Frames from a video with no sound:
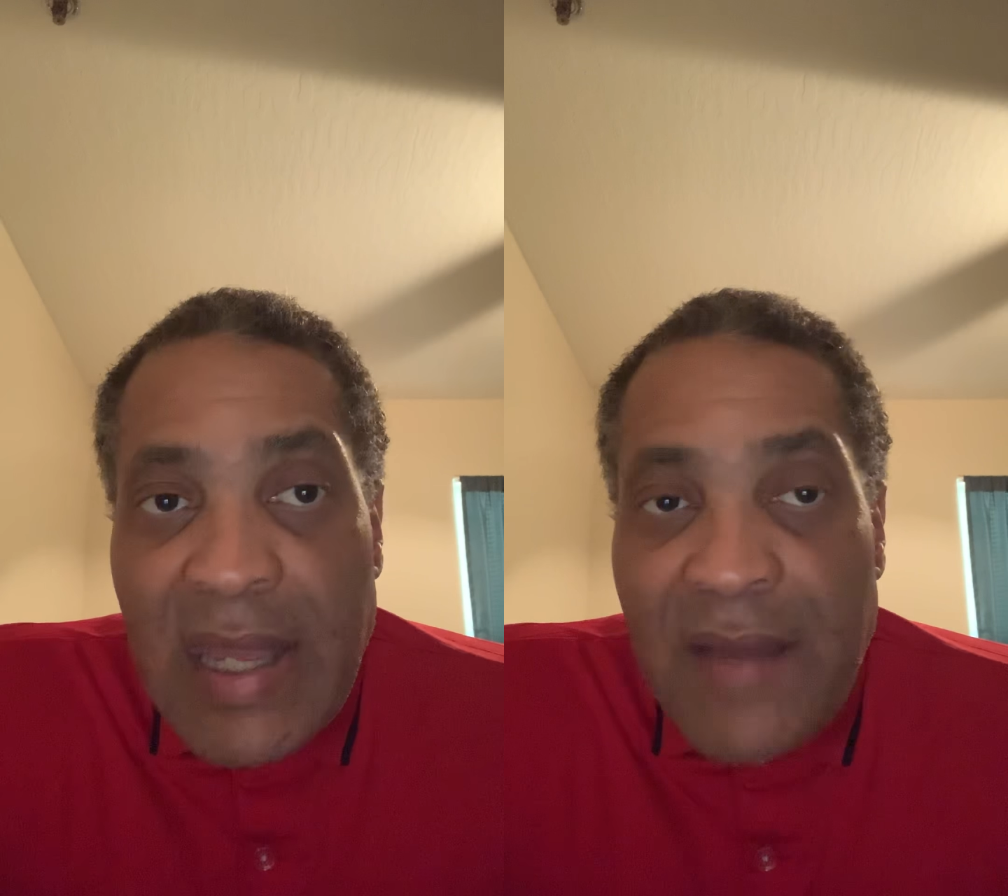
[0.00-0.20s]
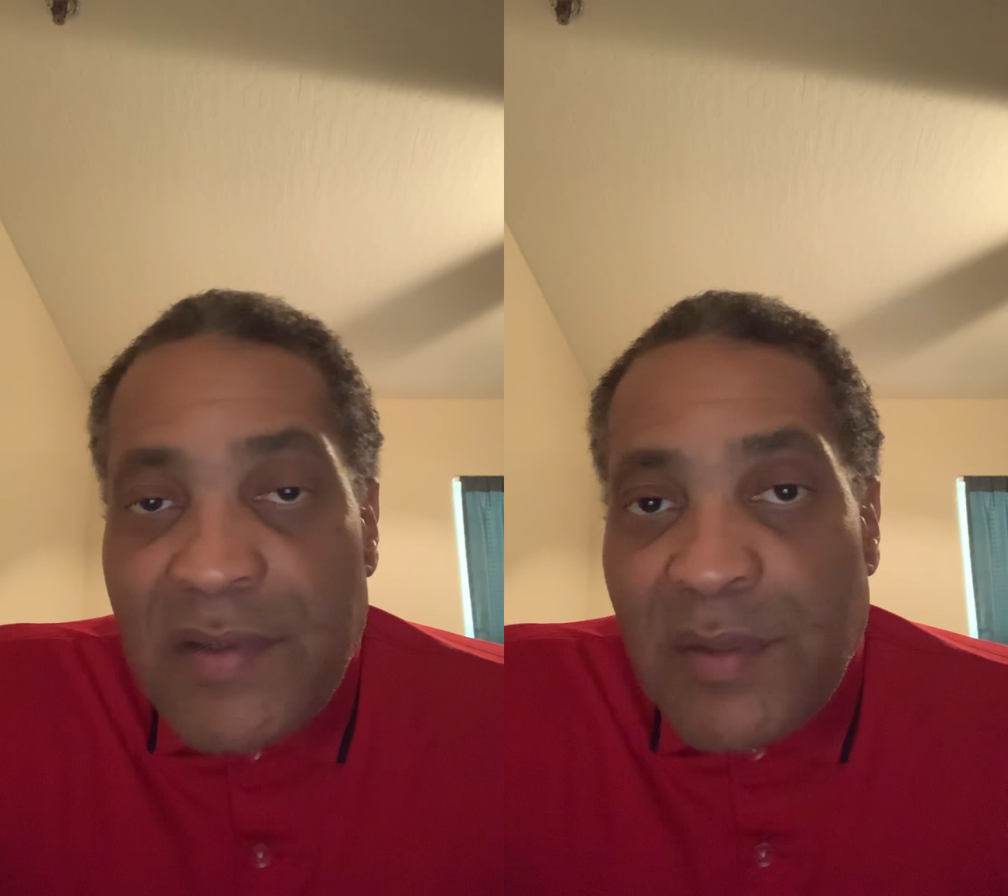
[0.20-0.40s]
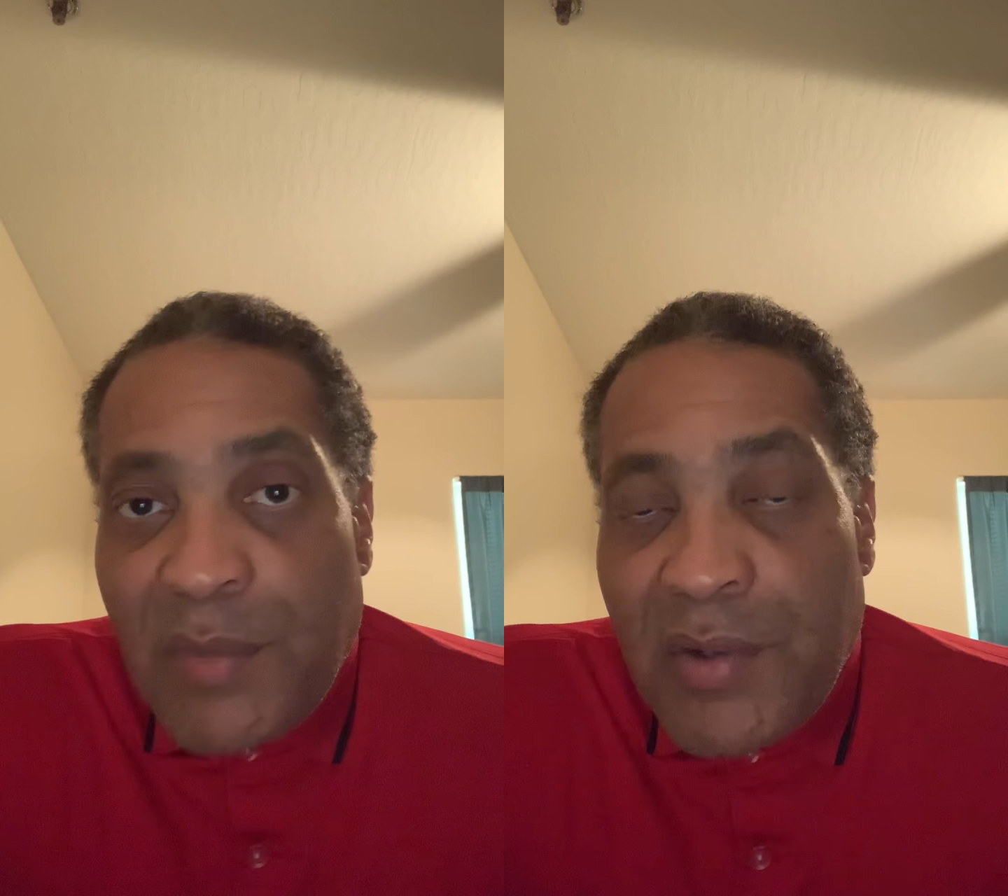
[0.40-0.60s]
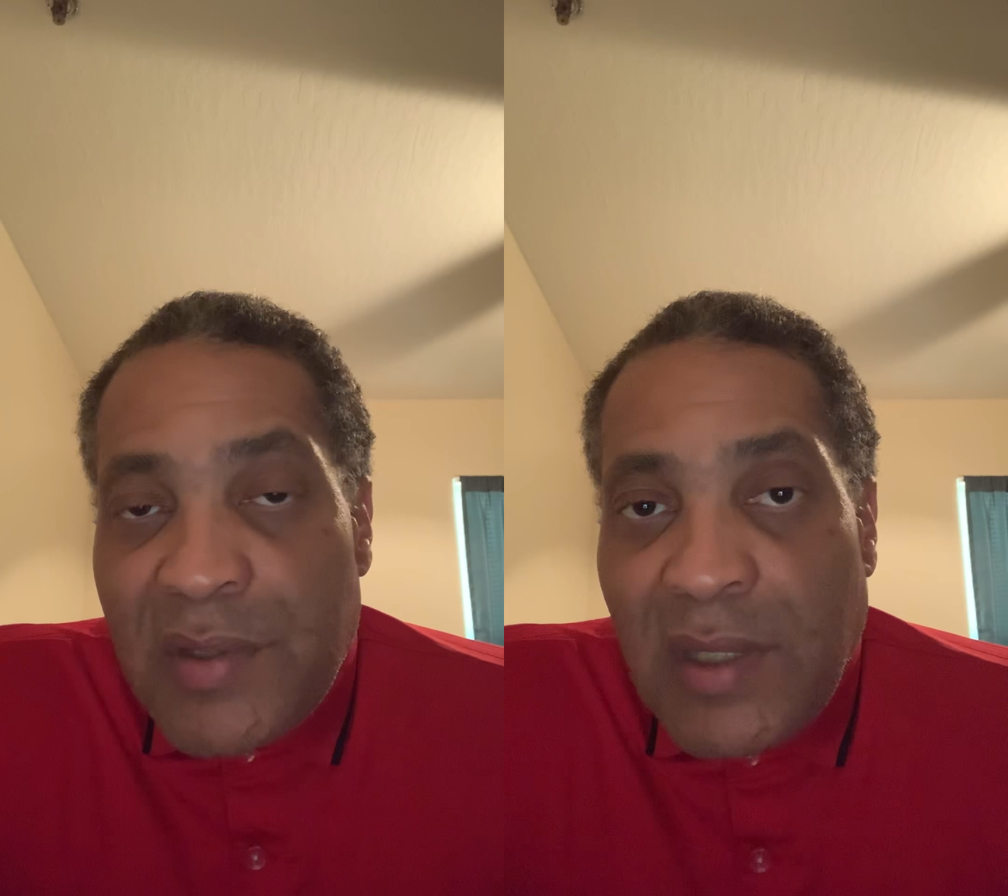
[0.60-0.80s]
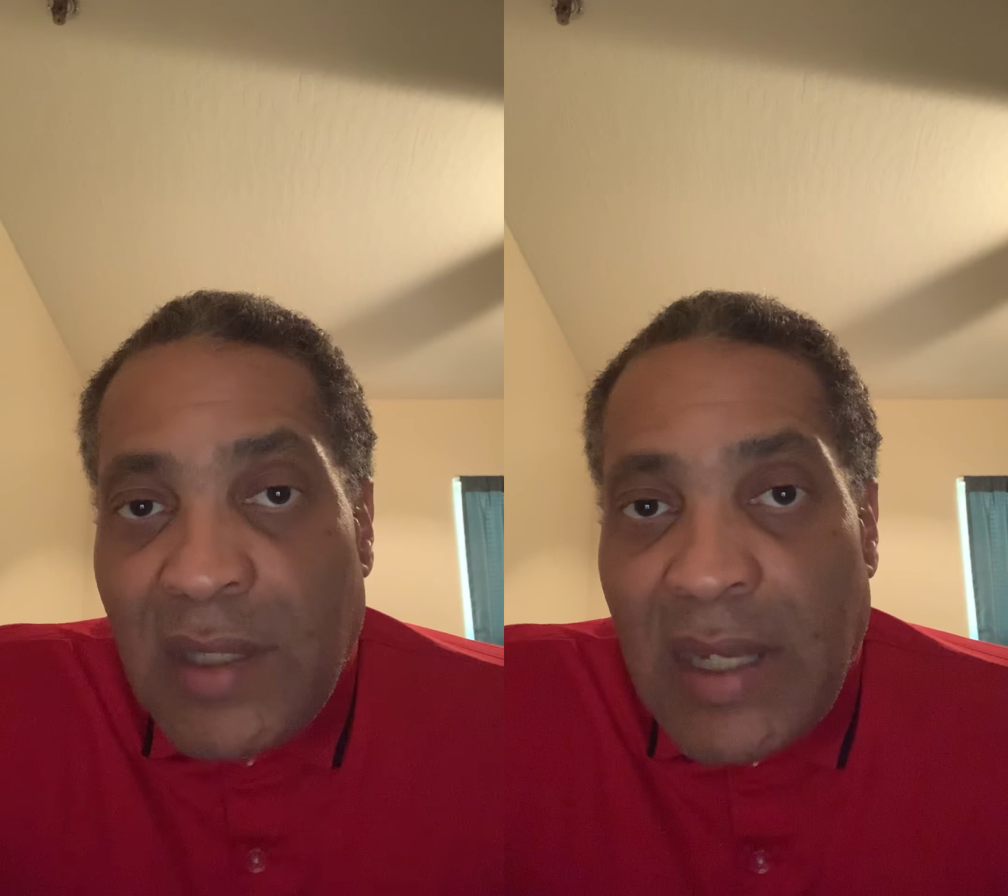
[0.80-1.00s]
have is an
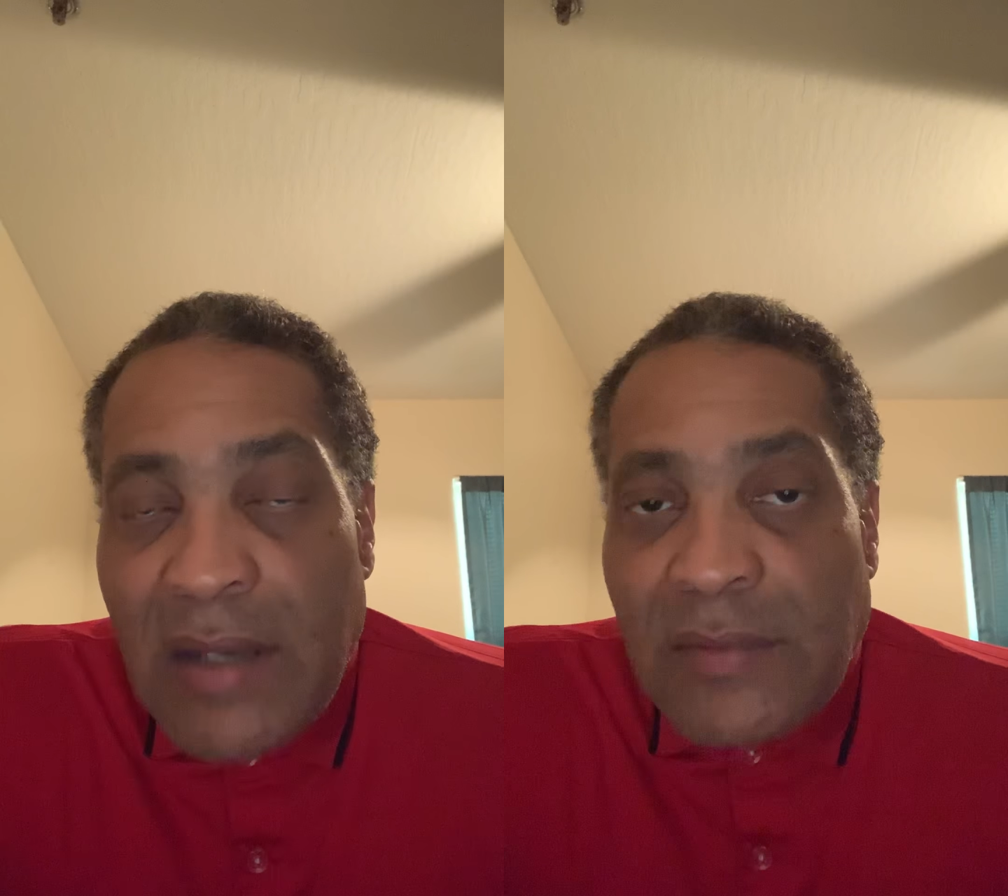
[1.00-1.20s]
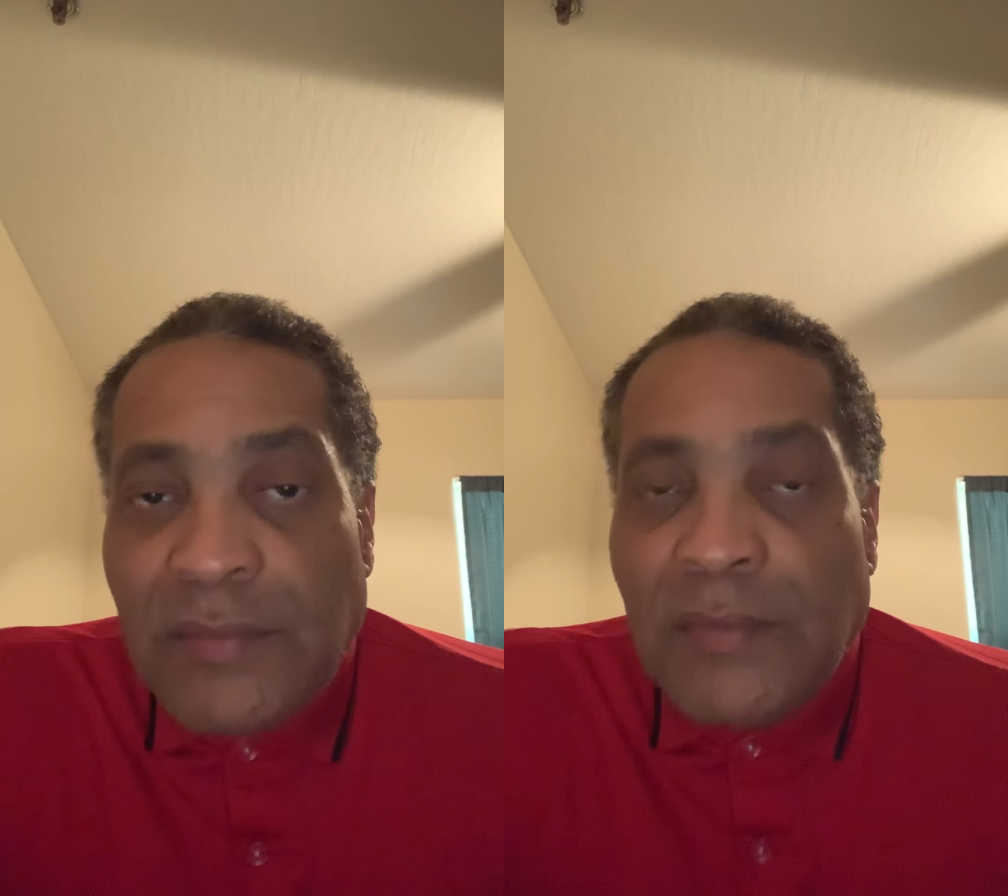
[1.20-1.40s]
emergency account.